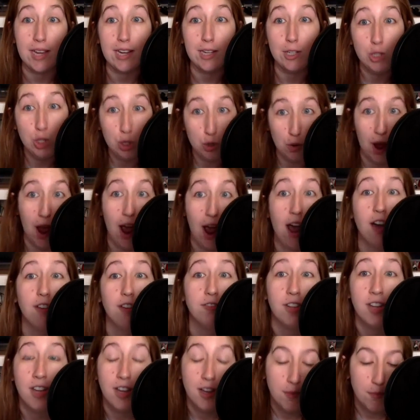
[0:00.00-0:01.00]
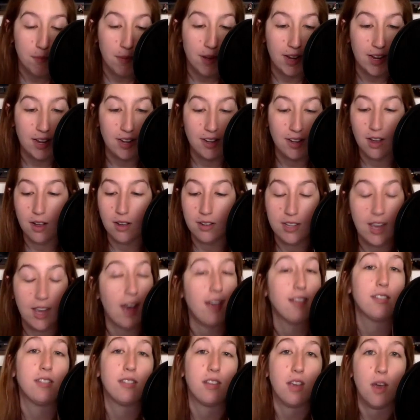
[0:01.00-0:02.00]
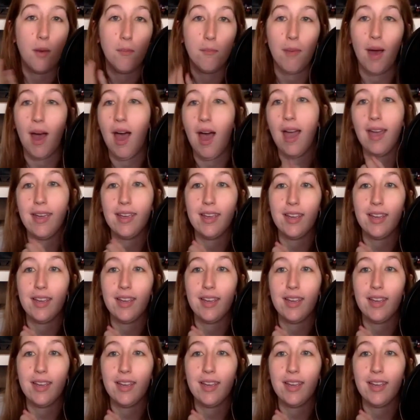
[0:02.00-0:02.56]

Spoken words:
I do have my guests come by,